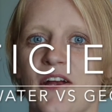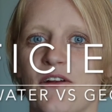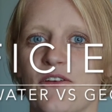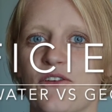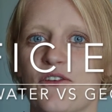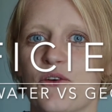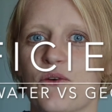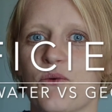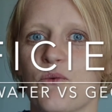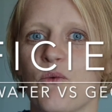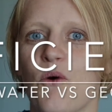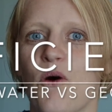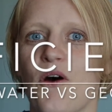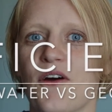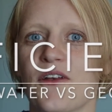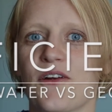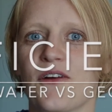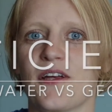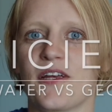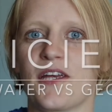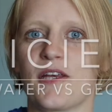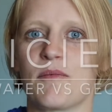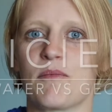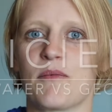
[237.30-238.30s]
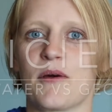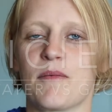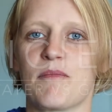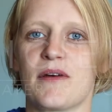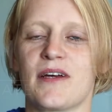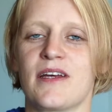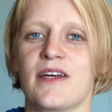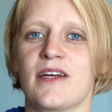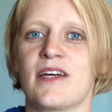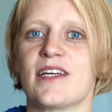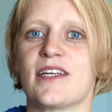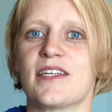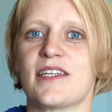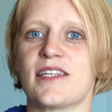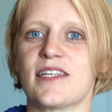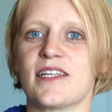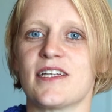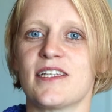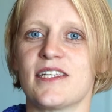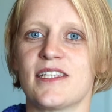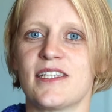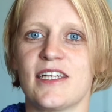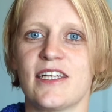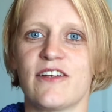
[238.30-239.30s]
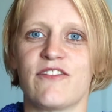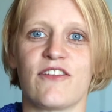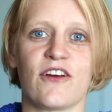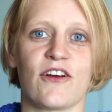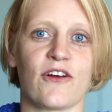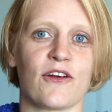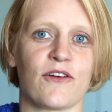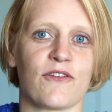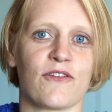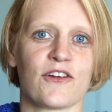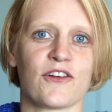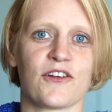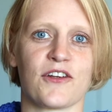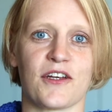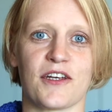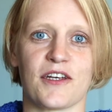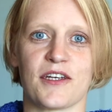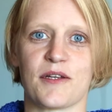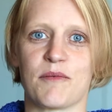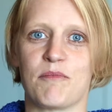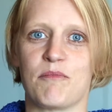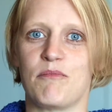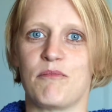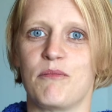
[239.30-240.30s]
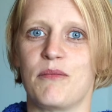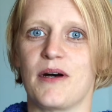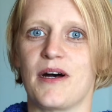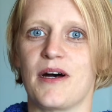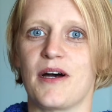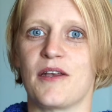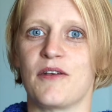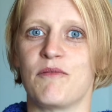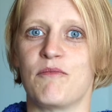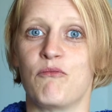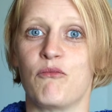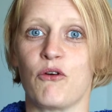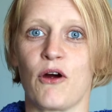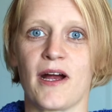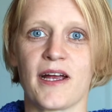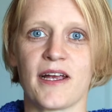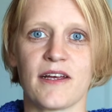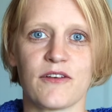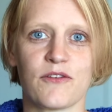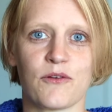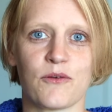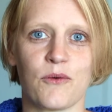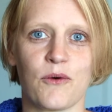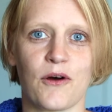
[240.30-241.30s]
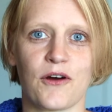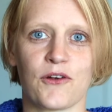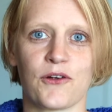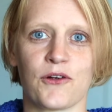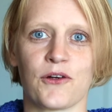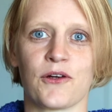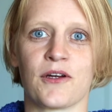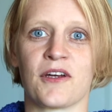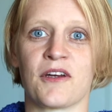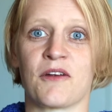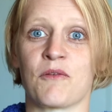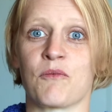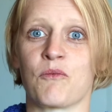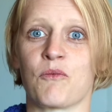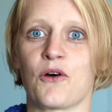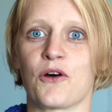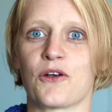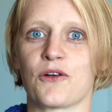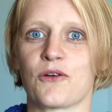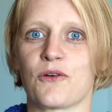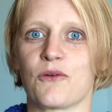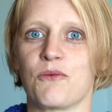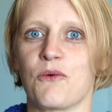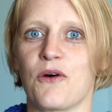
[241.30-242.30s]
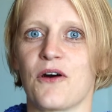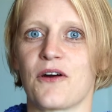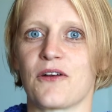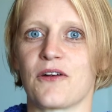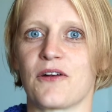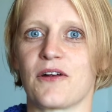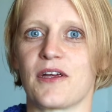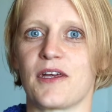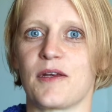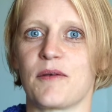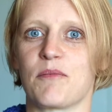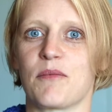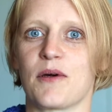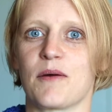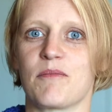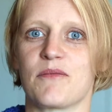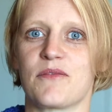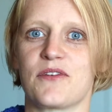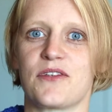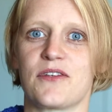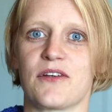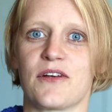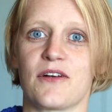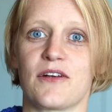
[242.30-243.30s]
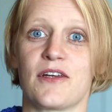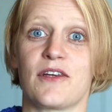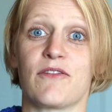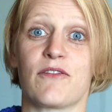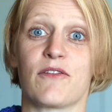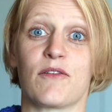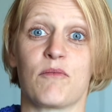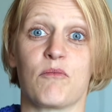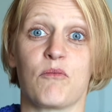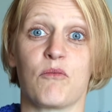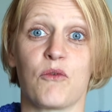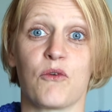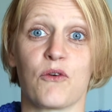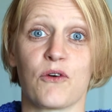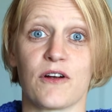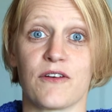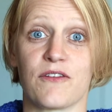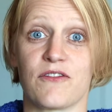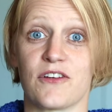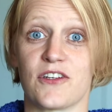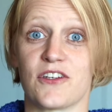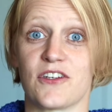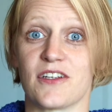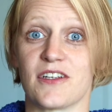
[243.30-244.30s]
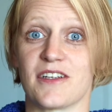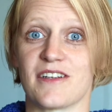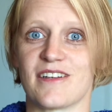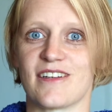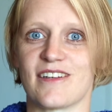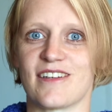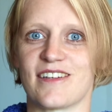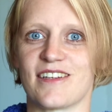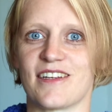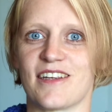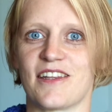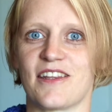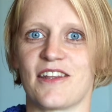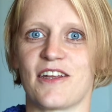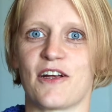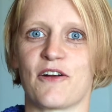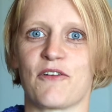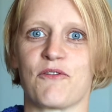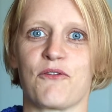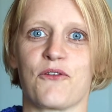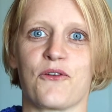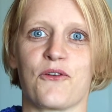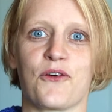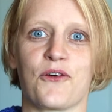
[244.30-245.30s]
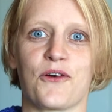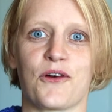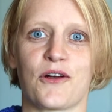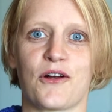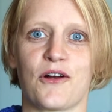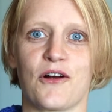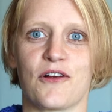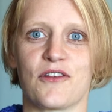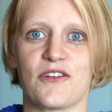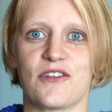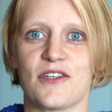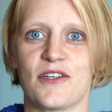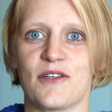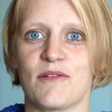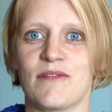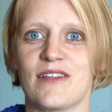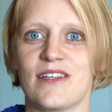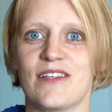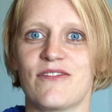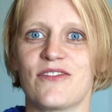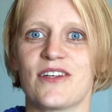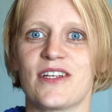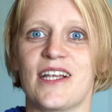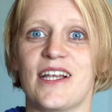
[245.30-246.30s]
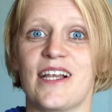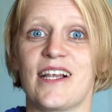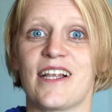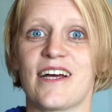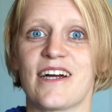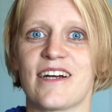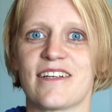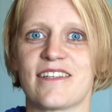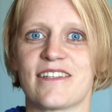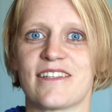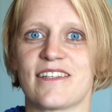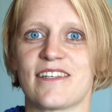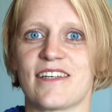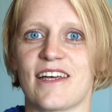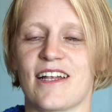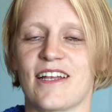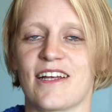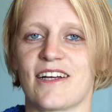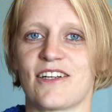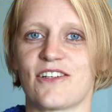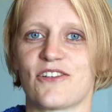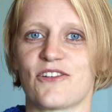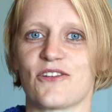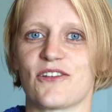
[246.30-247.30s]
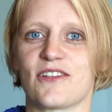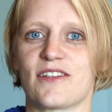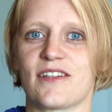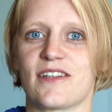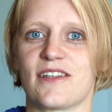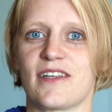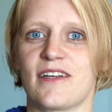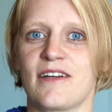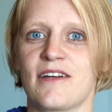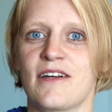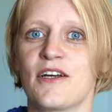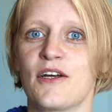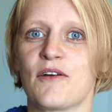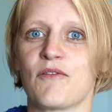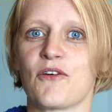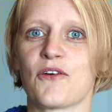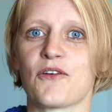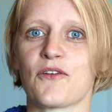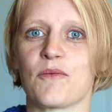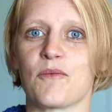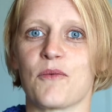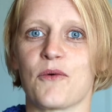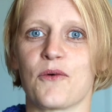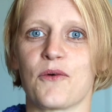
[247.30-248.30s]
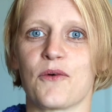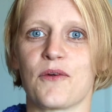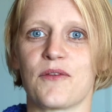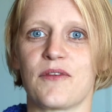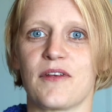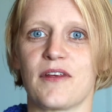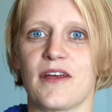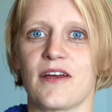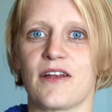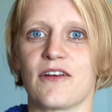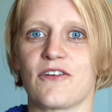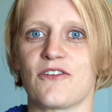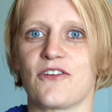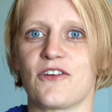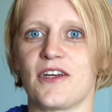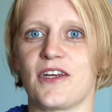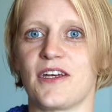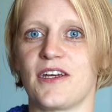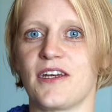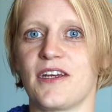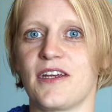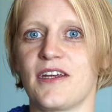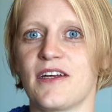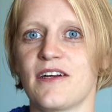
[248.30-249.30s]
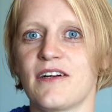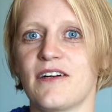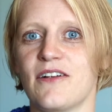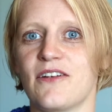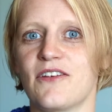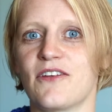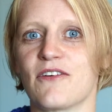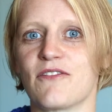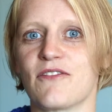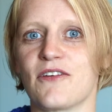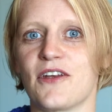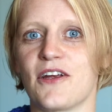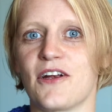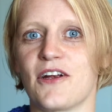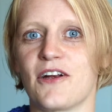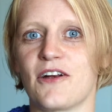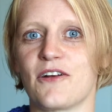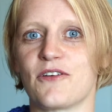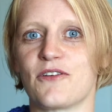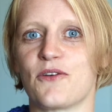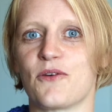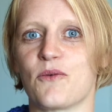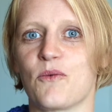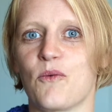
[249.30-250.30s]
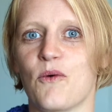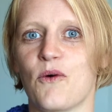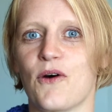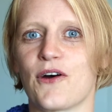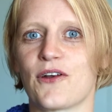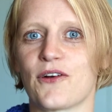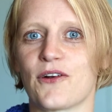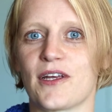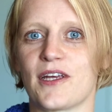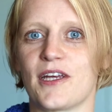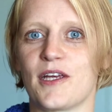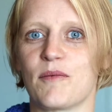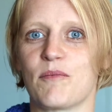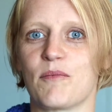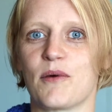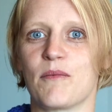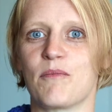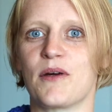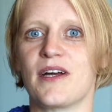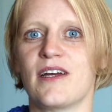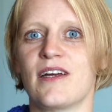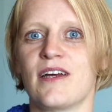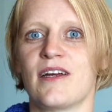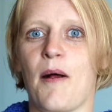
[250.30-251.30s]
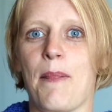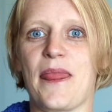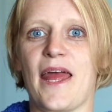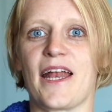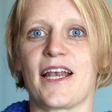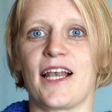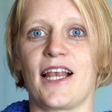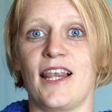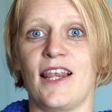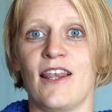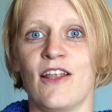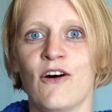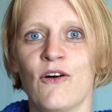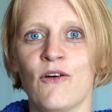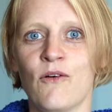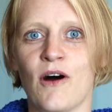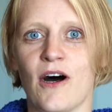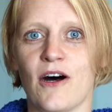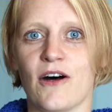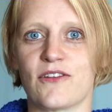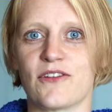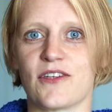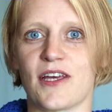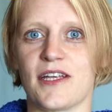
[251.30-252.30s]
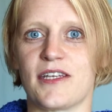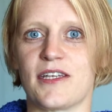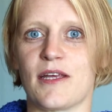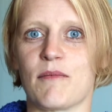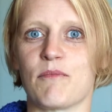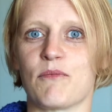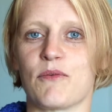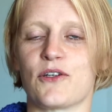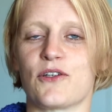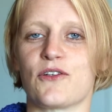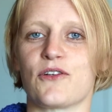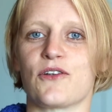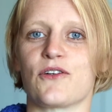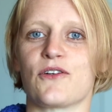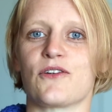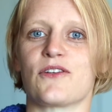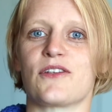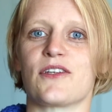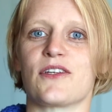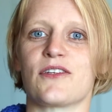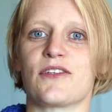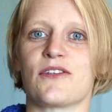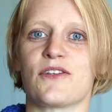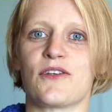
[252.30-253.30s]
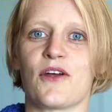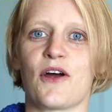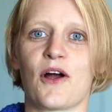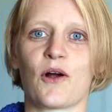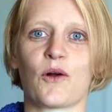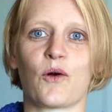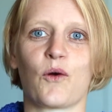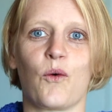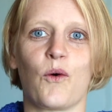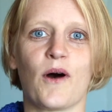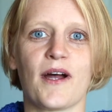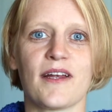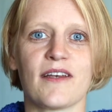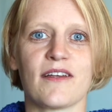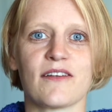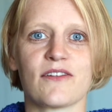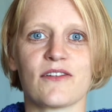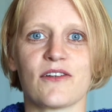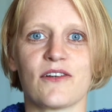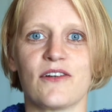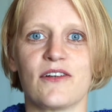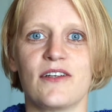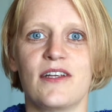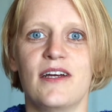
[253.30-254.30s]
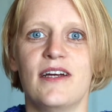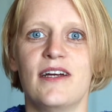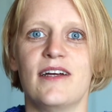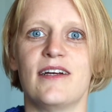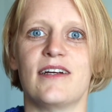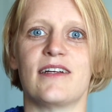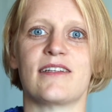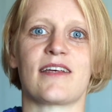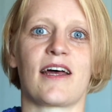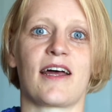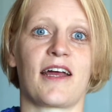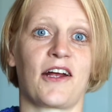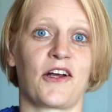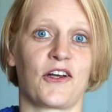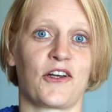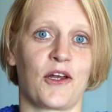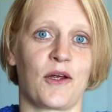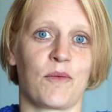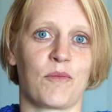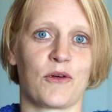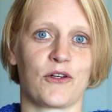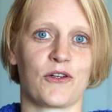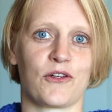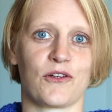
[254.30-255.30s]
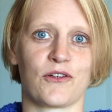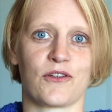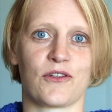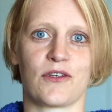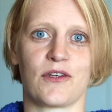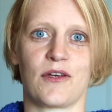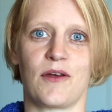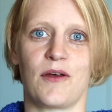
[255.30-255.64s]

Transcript: air to water heat pump is indeed very efficient, but brine to water and water to water heat pumps are even more efficient and therefore consume even less electricity. Furthermore, the energy yield of an air to water heat pump at low outside temperatures is not quite as good as higher temperatures.